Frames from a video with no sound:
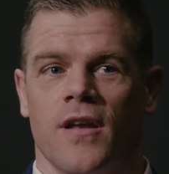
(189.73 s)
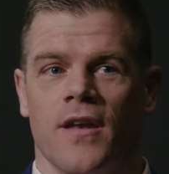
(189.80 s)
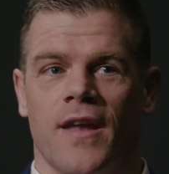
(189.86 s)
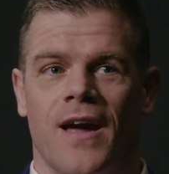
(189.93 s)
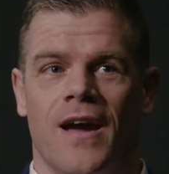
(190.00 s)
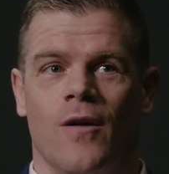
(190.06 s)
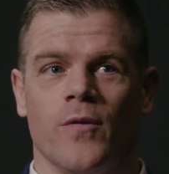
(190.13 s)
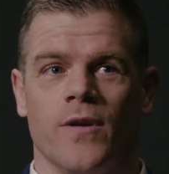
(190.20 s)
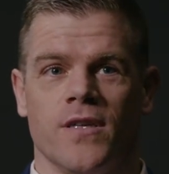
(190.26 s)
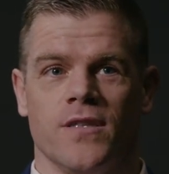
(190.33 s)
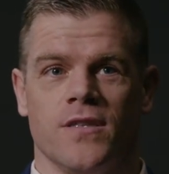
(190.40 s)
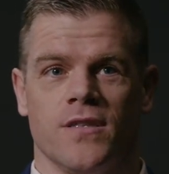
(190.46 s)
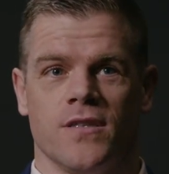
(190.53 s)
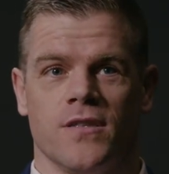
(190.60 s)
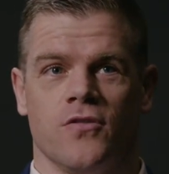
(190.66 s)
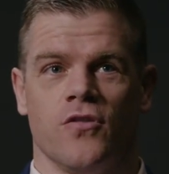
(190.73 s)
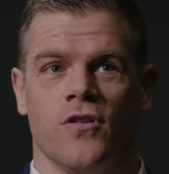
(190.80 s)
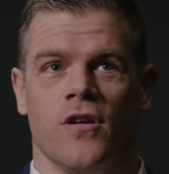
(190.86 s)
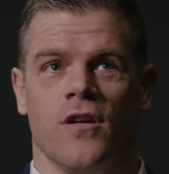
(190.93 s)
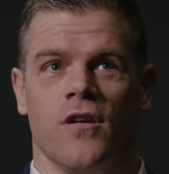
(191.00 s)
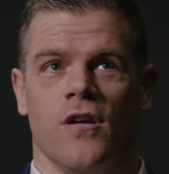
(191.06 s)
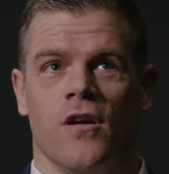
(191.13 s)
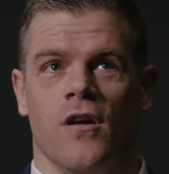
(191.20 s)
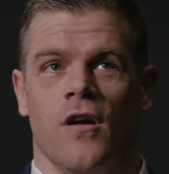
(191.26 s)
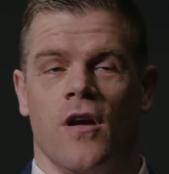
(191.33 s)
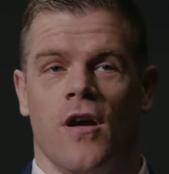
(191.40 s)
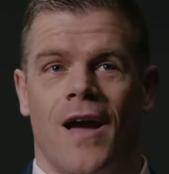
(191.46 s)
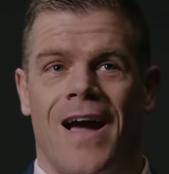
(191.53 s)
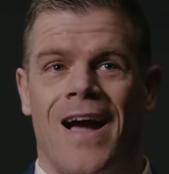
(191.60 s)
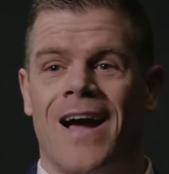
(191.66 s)
Now he's going to
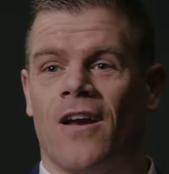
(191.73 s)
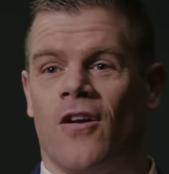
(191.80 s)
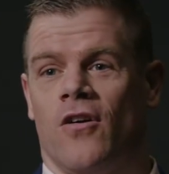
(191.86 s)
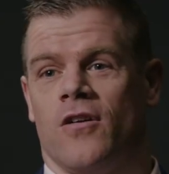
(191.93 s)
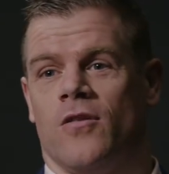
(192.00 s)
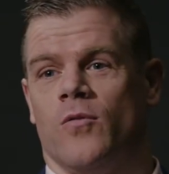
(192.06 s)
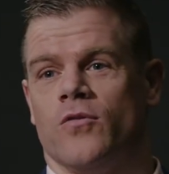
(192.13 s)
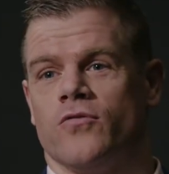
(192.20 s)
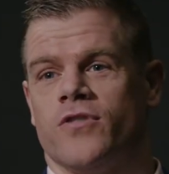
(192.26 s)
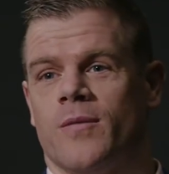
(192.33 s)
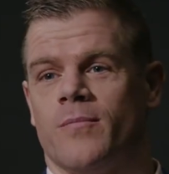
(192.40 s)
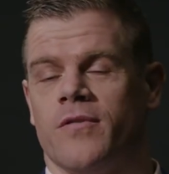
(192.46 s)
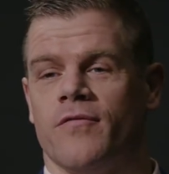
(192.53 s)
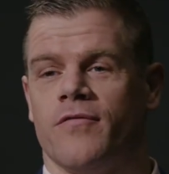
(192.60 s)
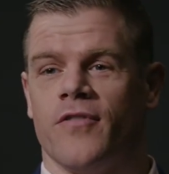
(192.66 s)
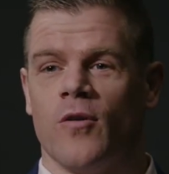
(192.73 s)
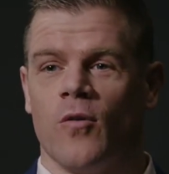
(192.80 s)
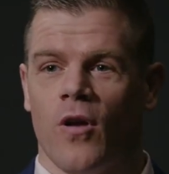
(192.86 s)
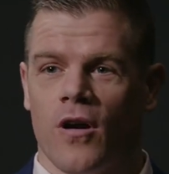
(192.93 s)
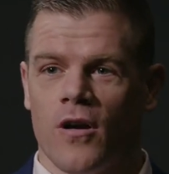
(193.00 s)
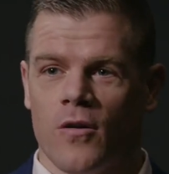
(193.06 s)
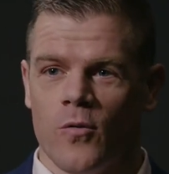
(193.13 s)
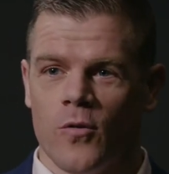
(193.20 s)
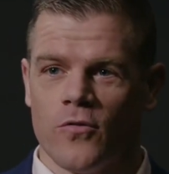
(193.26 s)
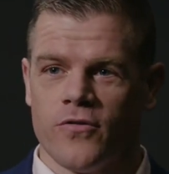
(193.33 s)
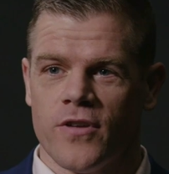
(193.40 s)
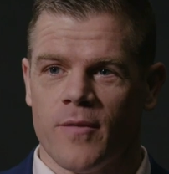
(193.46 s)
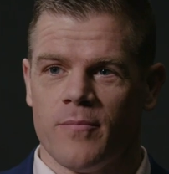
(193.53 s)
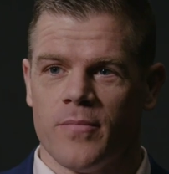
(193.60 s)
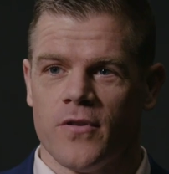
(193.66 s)
act like a world champion, feel like a world
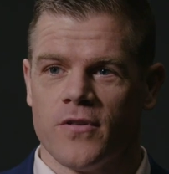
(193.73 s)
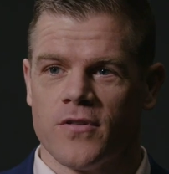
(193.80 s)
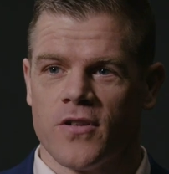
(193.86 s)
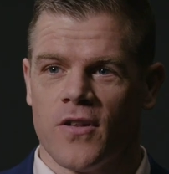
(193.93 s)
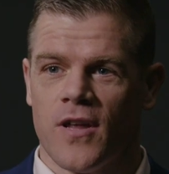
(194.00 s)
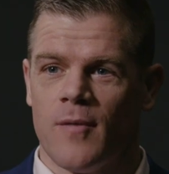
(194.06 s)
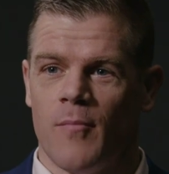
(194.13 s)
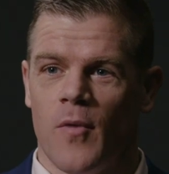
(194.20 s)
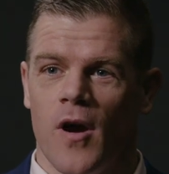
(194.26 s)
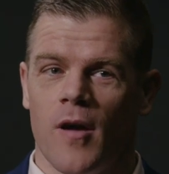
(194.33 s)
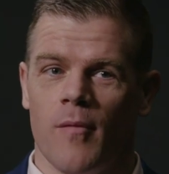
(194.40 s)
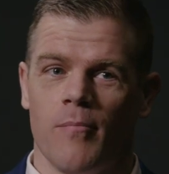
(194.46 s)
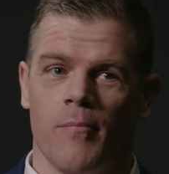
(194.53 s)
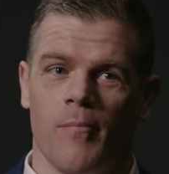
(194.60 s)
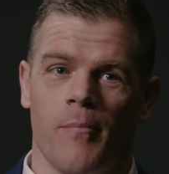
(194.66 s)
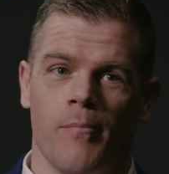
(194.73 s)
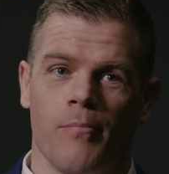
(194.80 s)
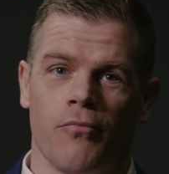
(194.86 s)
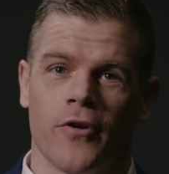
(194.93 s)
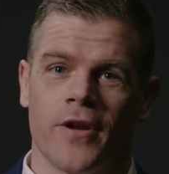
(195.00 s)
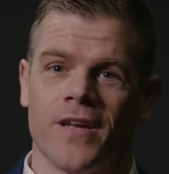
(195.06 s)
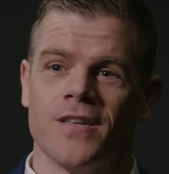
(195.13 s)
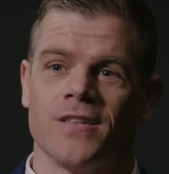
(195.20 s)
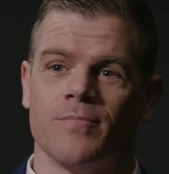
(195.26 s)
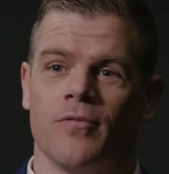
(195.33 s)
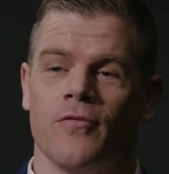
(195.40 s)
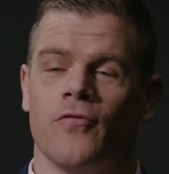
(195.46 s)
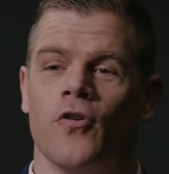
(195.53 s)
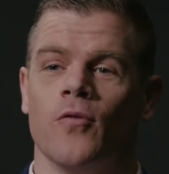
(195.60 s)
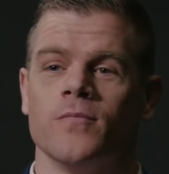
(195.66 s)
champion. So that might bring his
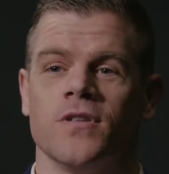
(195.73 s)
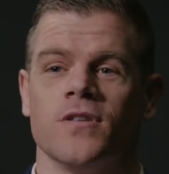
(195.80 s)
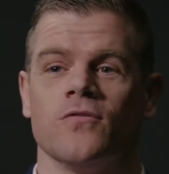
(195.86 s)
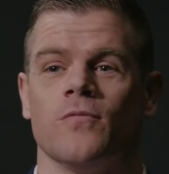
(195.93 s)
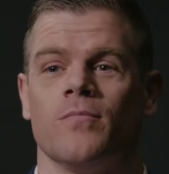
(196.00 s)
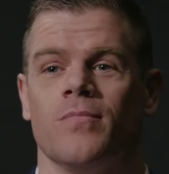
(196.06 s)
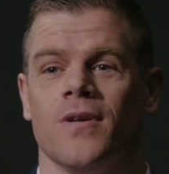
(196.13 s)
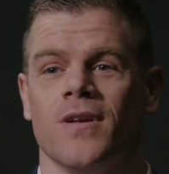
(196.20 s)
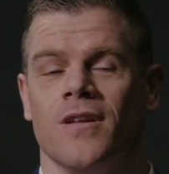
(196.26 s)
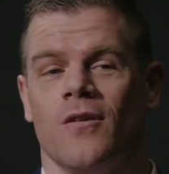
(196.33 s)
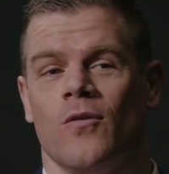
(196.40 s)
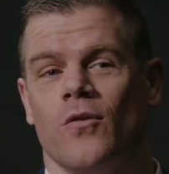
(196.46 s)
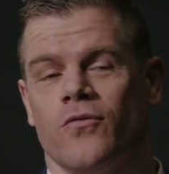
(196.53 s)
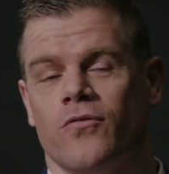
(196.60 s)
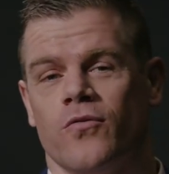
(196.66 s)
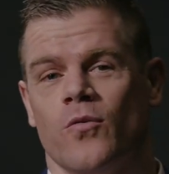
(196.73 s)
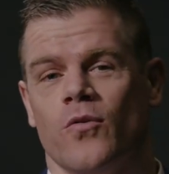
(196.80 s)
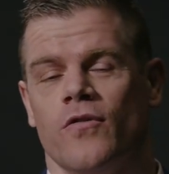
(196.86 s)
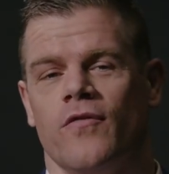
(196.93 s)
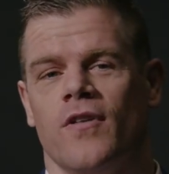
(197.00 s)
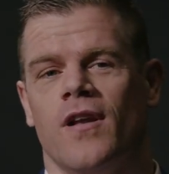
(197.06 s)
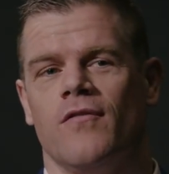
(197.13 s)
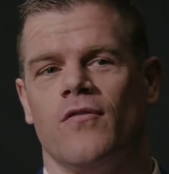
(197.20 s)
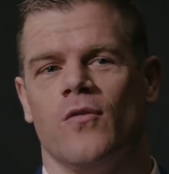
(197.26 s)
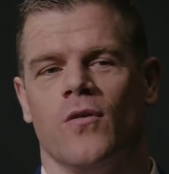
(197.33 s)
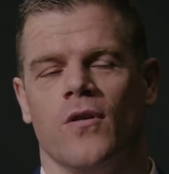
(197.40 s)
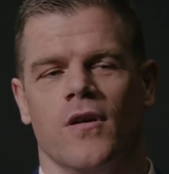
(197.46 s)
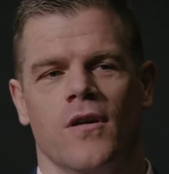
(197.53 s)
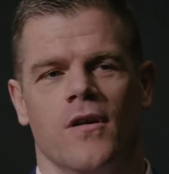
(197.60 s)
performances up, you know, to another level.